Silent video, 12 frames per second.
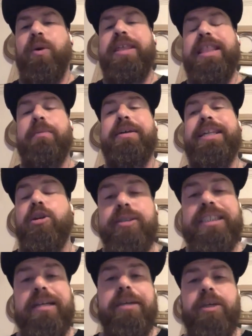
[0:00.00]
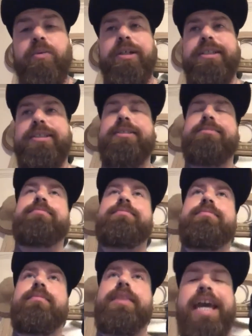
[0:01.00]
the way they looked at me was
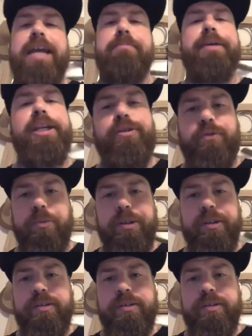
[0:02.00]
they had pity for me.